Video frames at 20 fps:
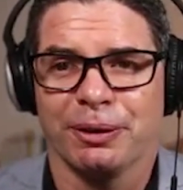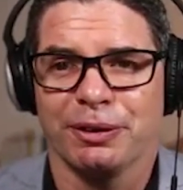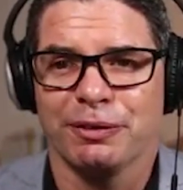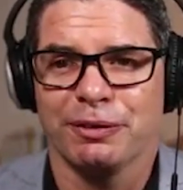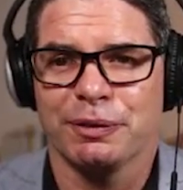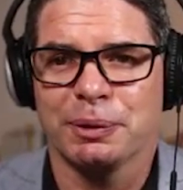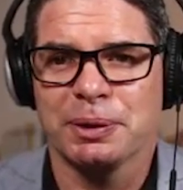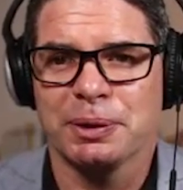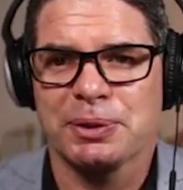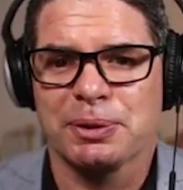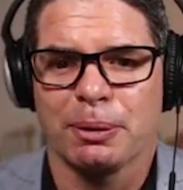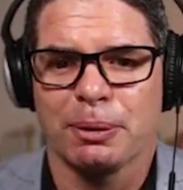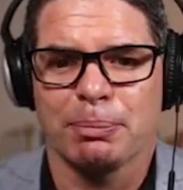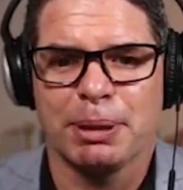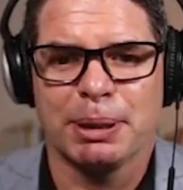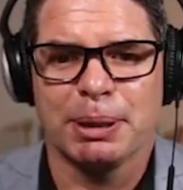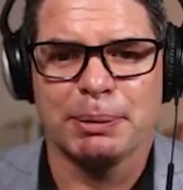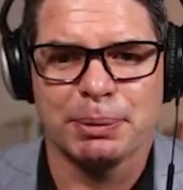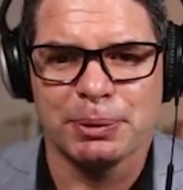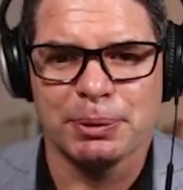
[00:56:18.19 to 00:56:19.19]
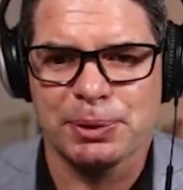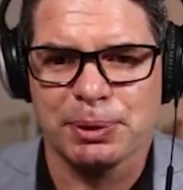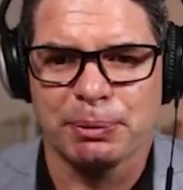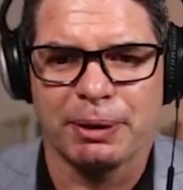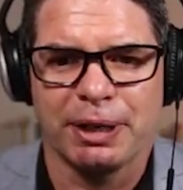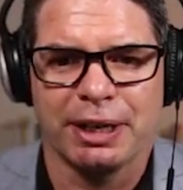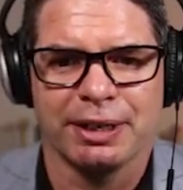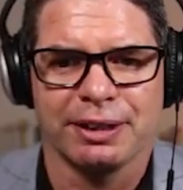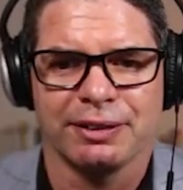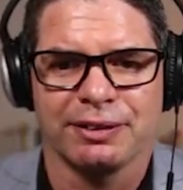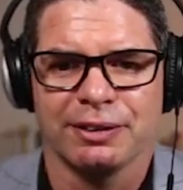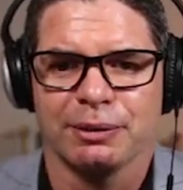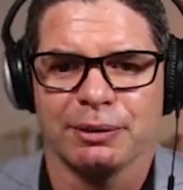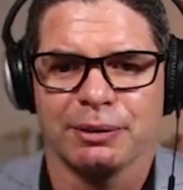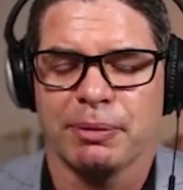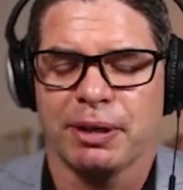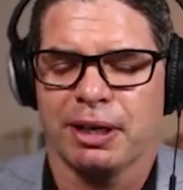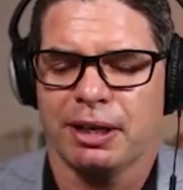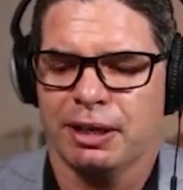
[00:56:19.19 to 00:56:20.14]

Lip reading: They've always got people surrounding them.